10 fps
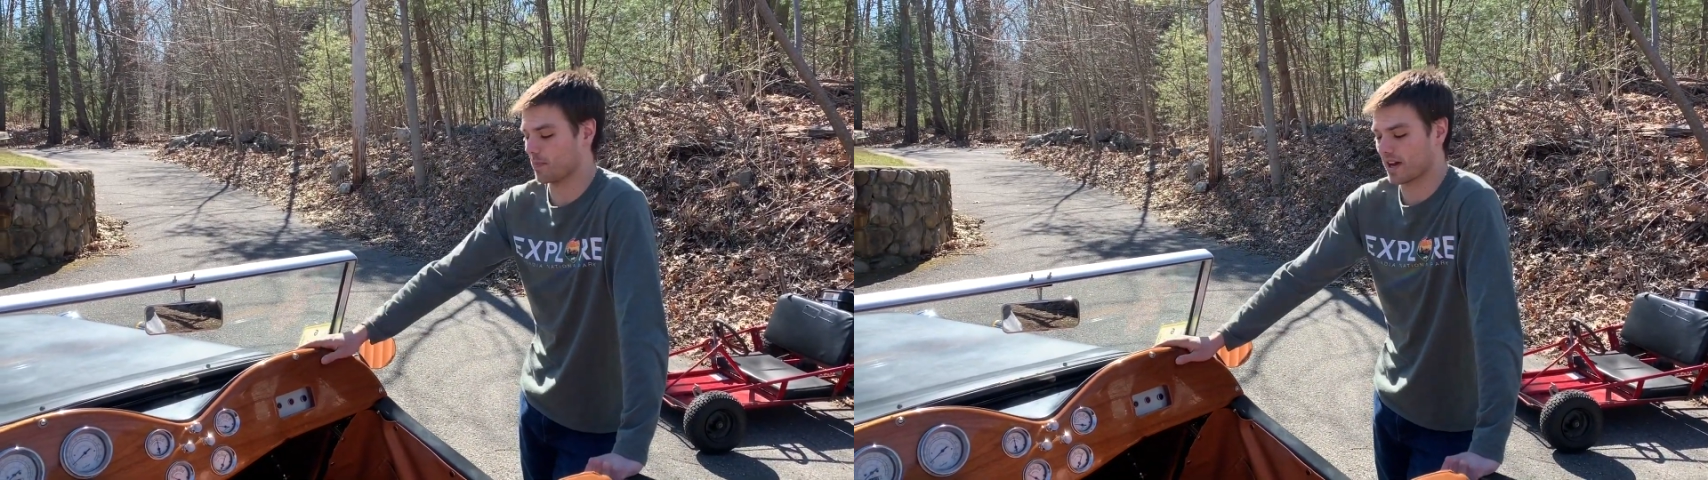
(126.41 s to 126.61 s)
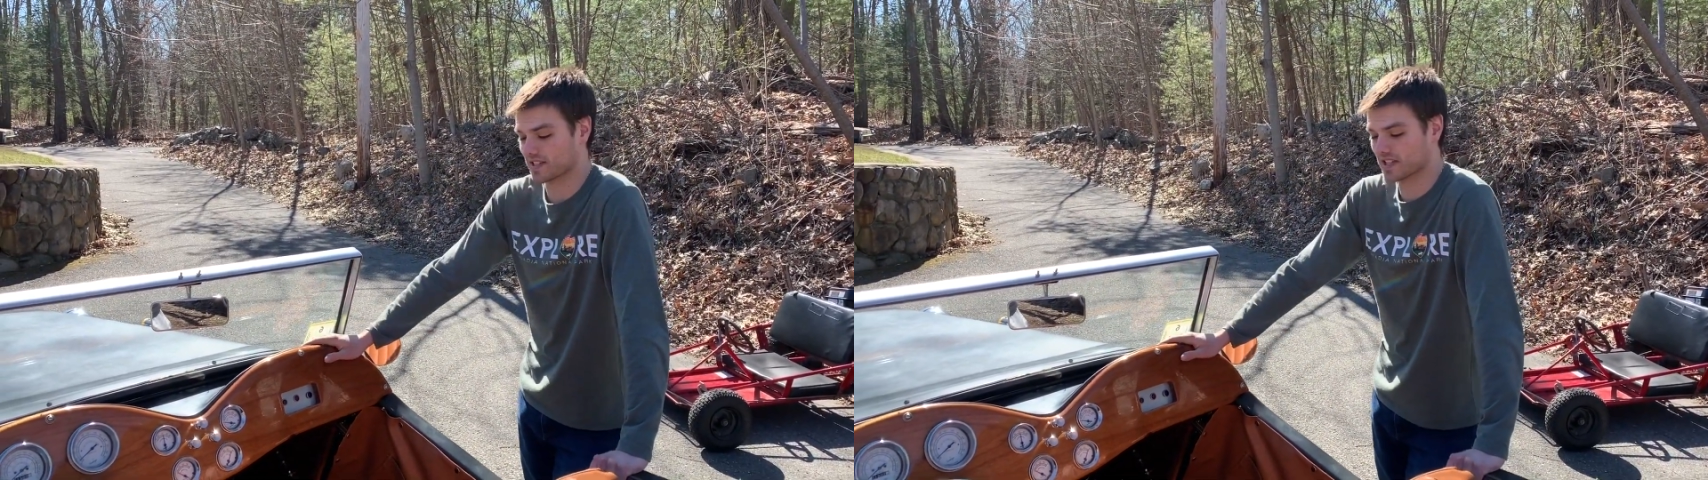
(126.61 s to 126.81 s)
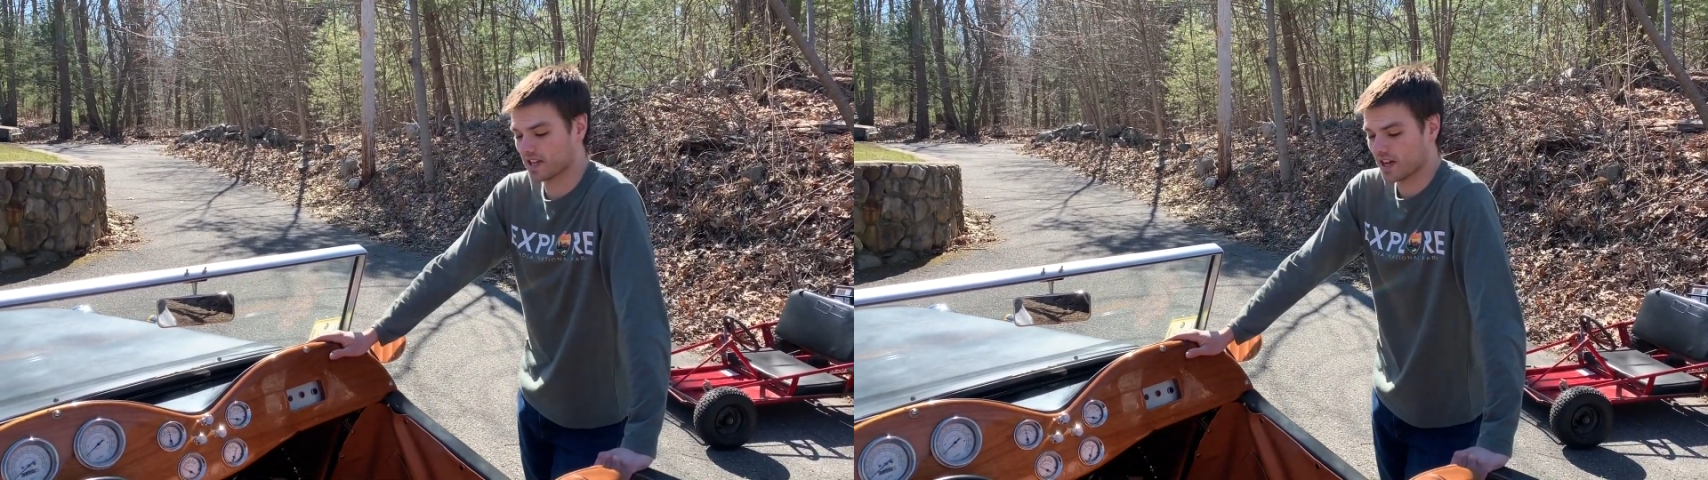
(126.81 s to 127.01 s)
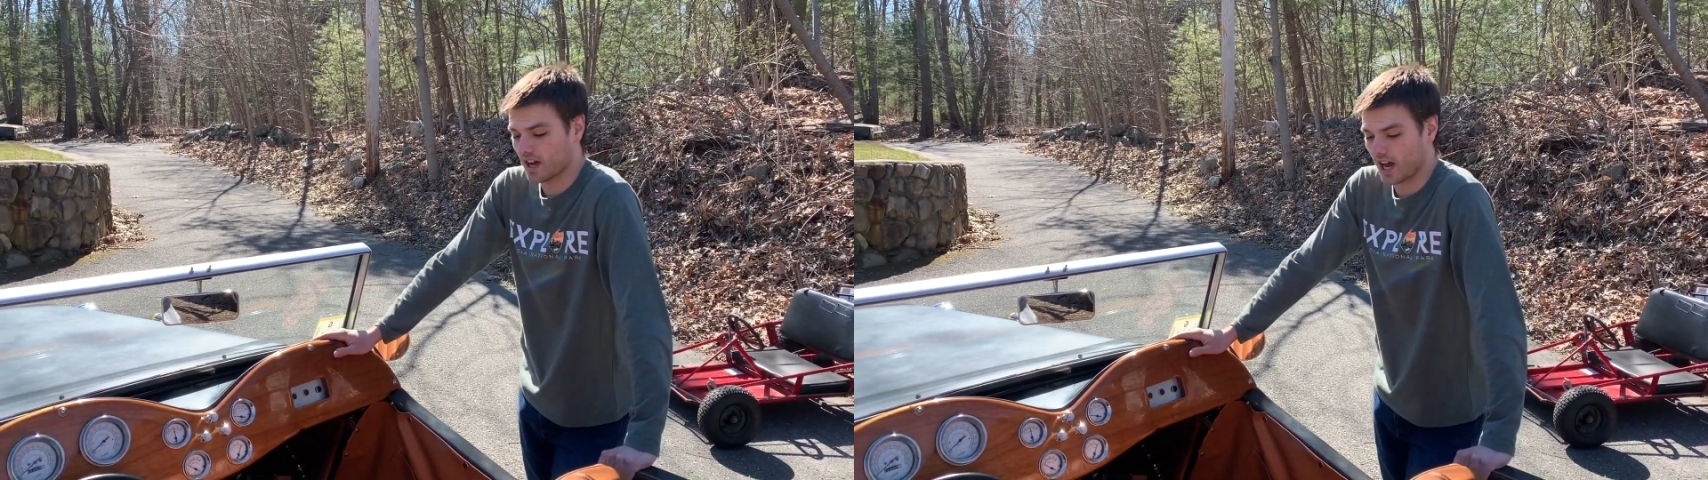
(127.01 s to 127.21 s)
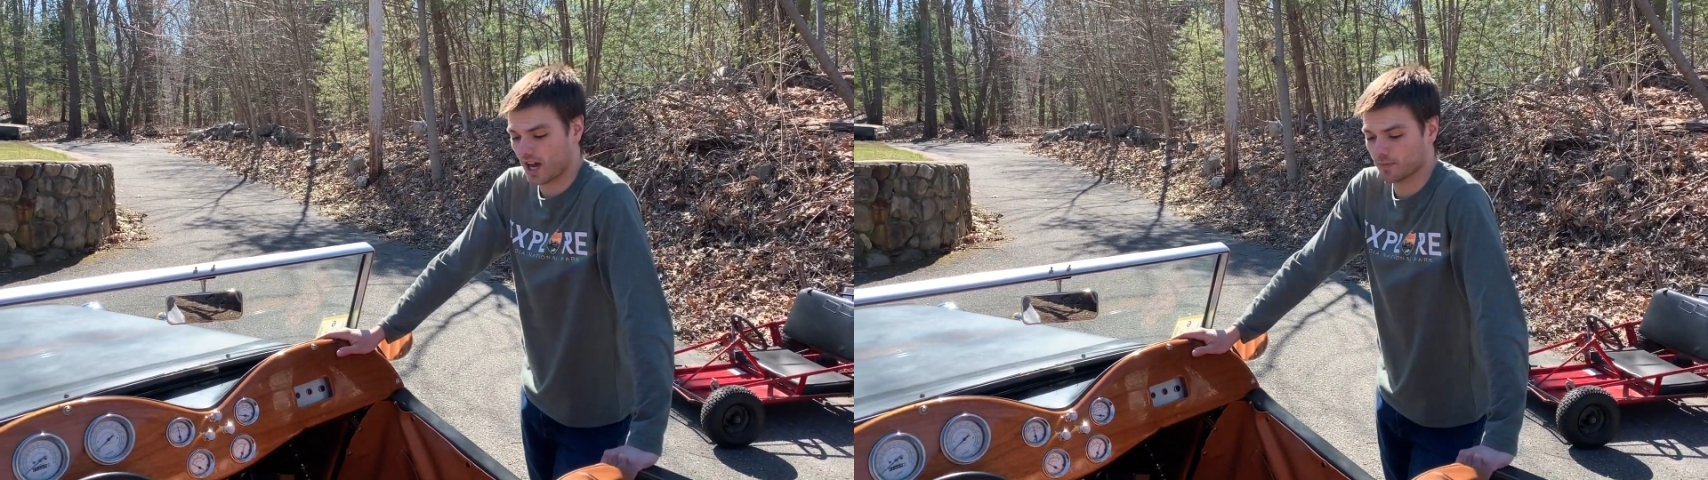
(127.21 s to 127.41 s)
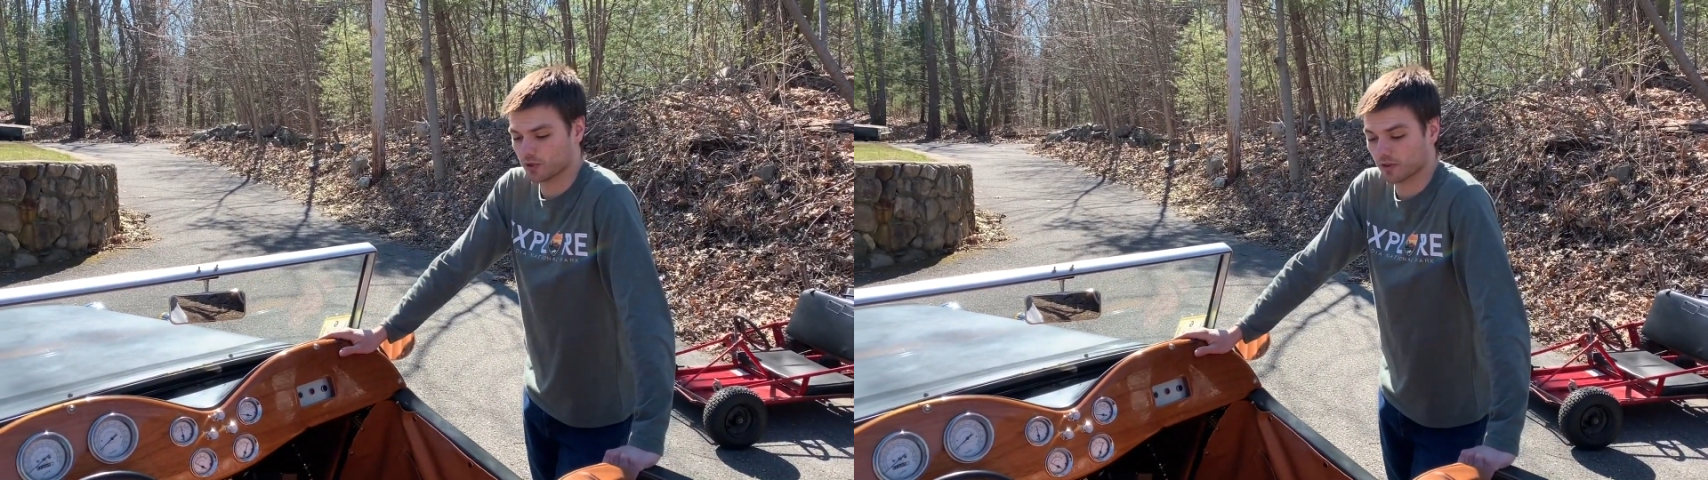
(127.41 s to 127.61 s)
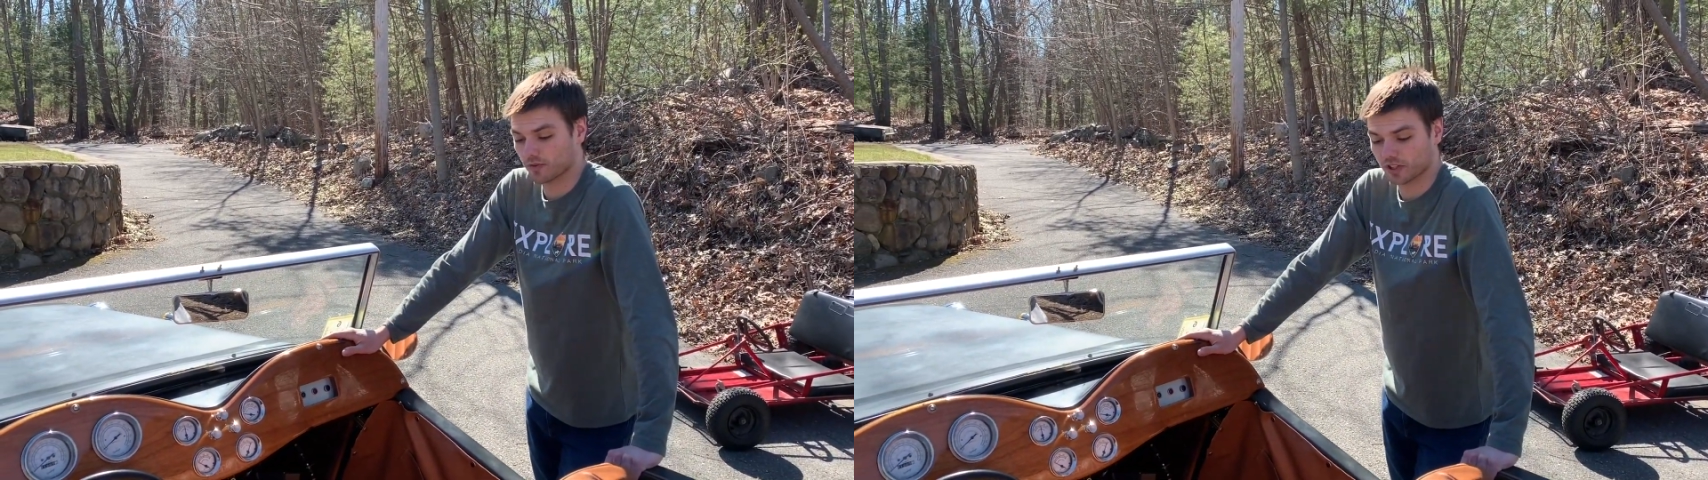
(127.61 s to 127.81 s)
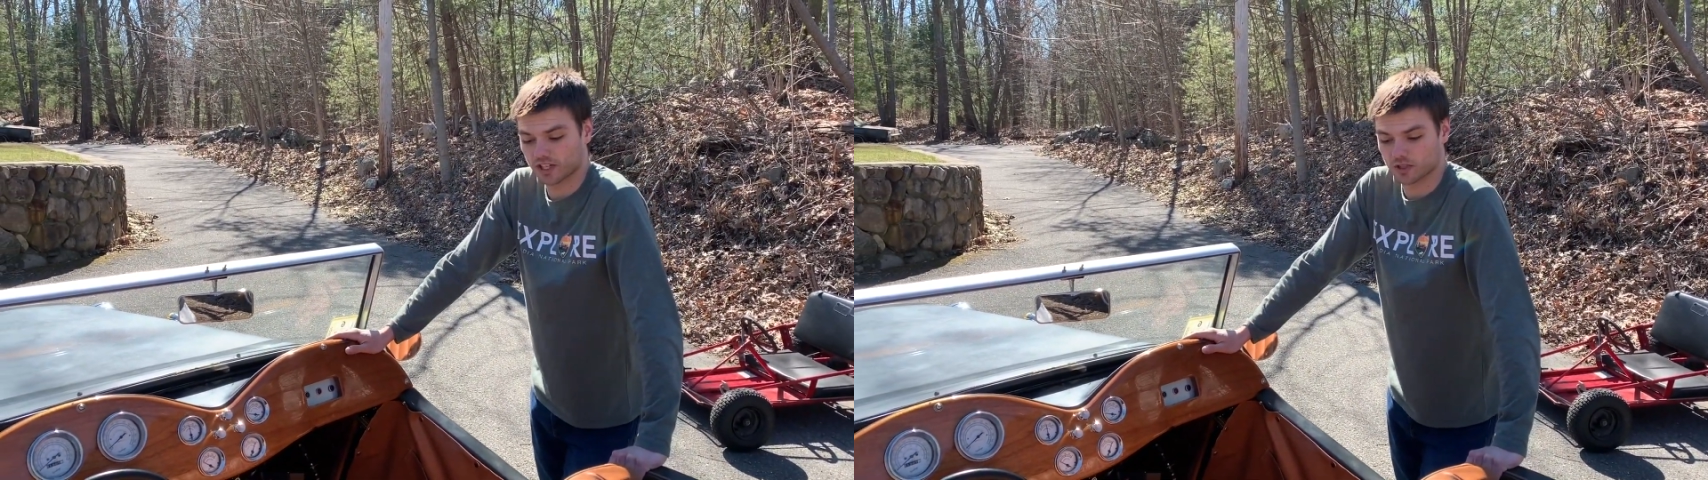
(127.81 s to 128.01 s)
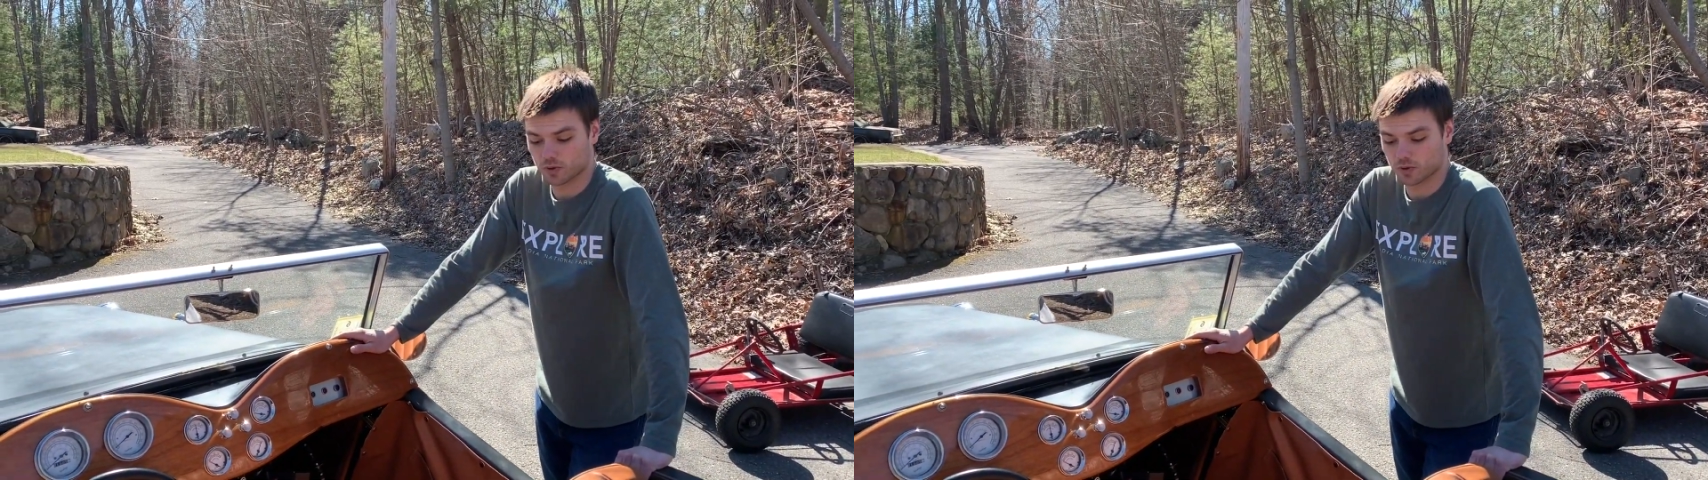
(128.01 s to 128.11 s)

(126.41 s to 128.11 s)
best. You can flick it